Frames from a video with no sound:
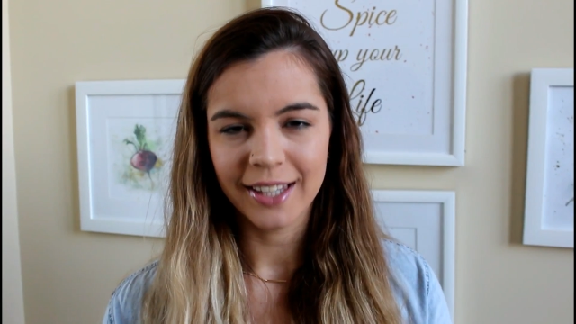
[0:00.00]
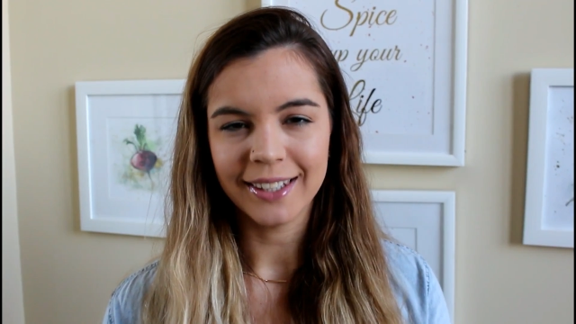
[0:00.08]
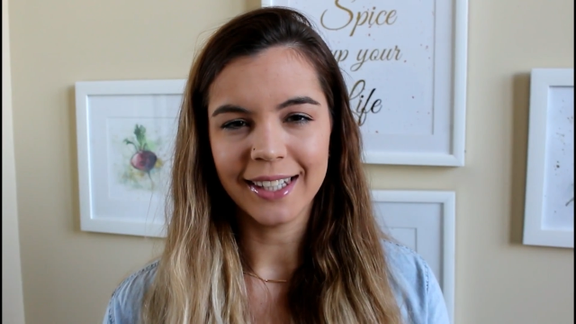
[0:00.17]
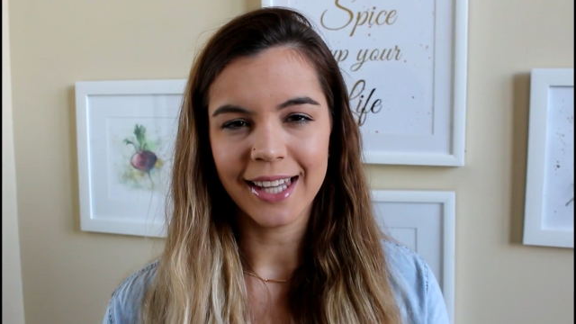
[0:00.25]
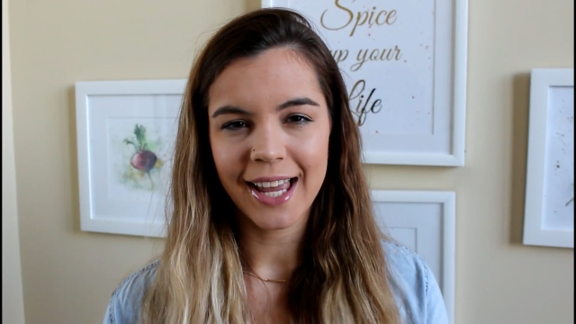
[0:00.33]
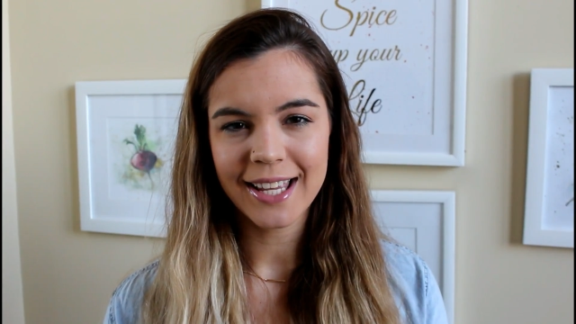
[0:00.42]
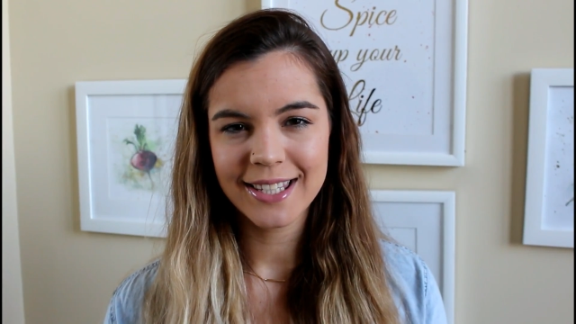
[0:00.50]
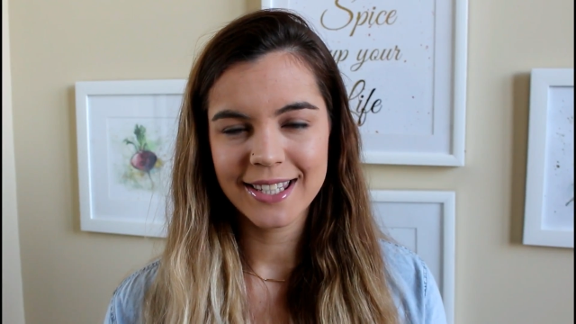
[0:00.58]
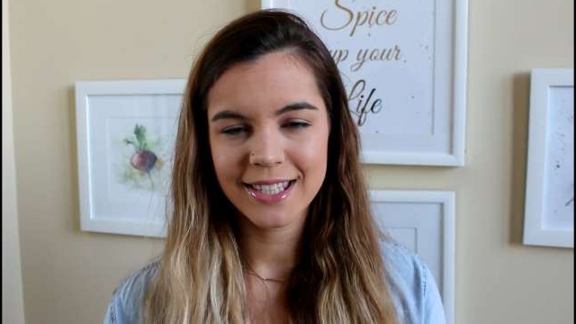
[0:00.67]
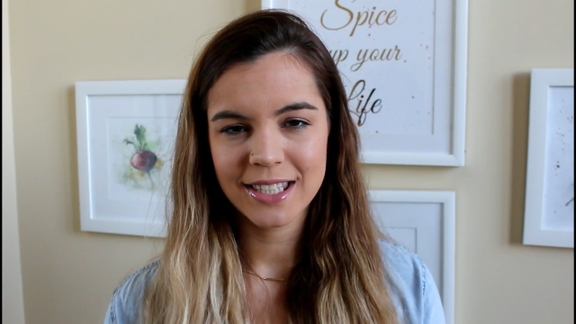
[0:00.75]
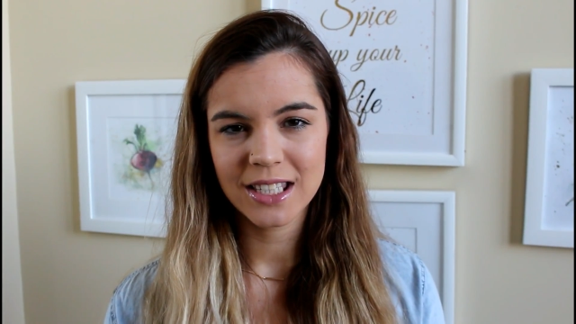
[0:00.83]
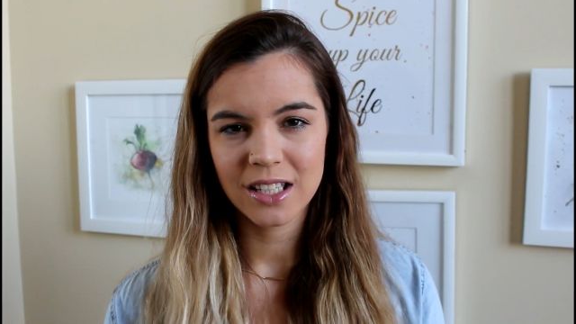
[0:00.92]

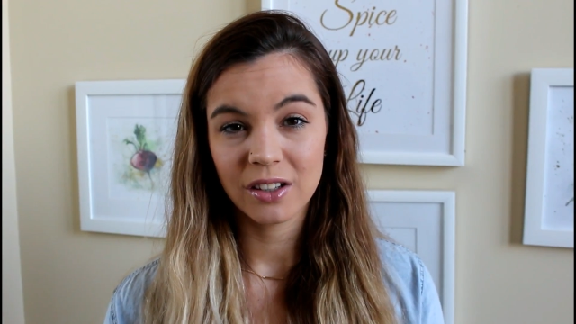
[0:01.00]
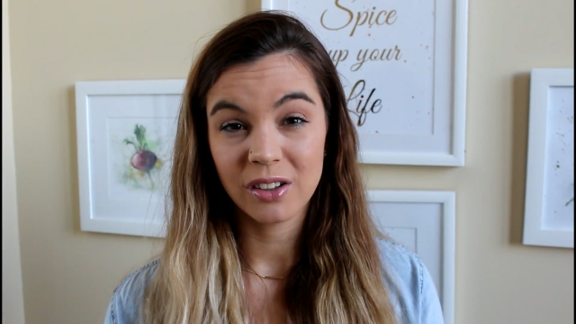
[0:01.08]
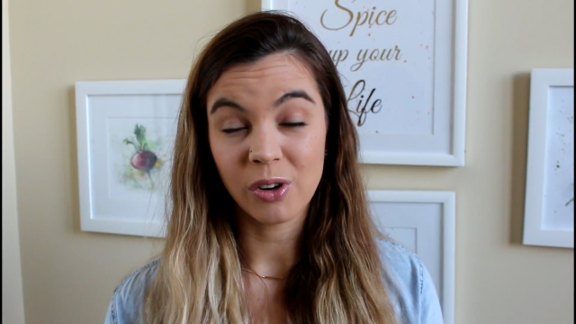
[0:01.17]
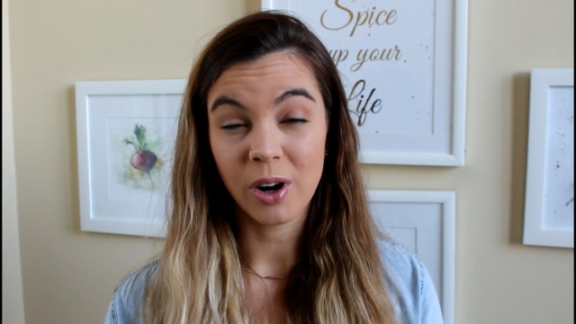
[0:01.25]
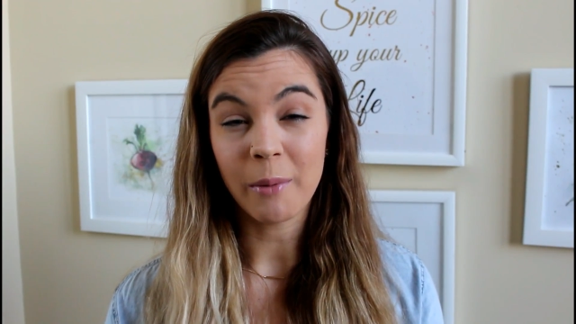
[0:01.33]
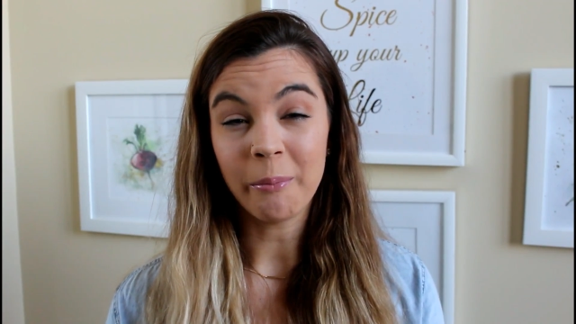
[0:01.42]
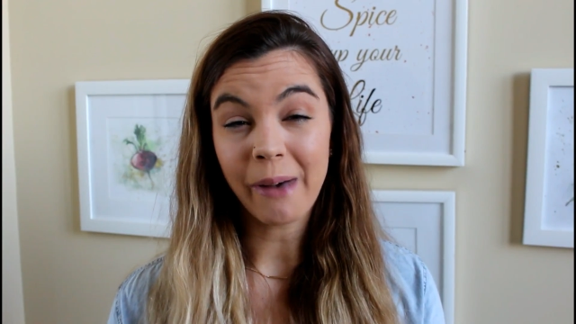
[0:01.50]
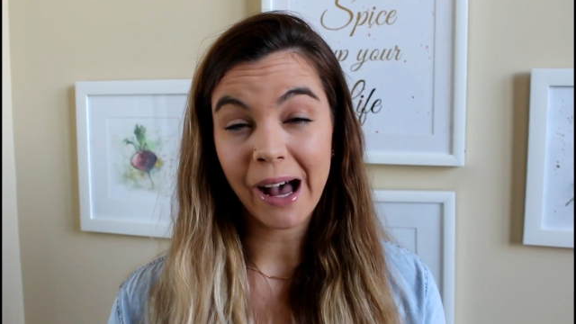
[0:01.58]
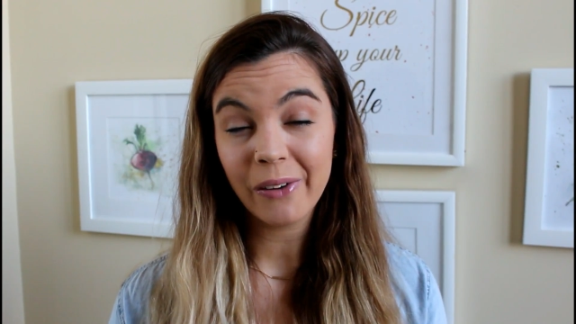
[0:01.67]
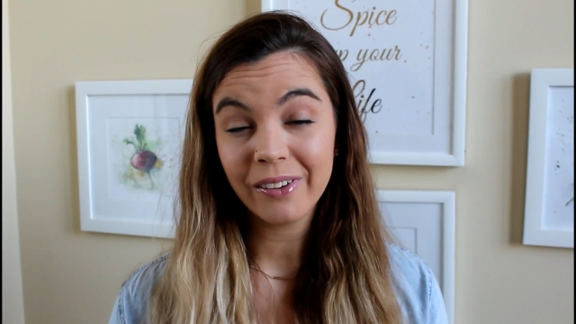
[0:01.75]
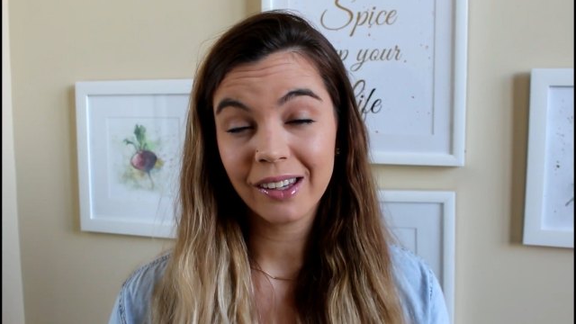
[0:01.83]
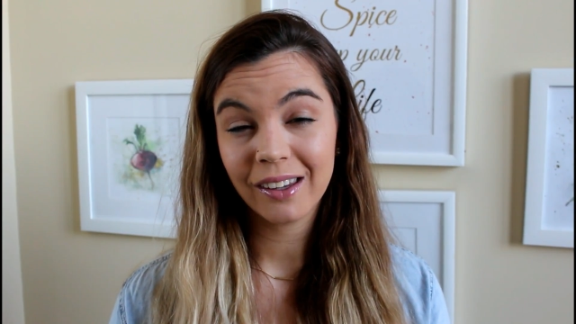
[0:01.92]
Less or
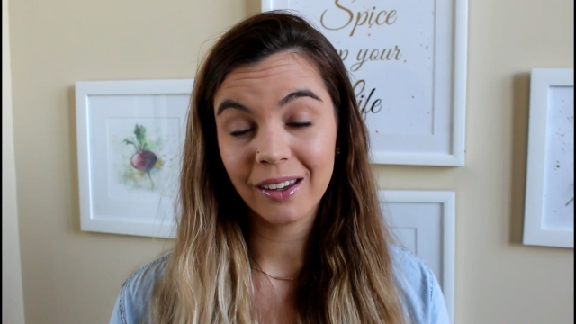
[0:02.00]
about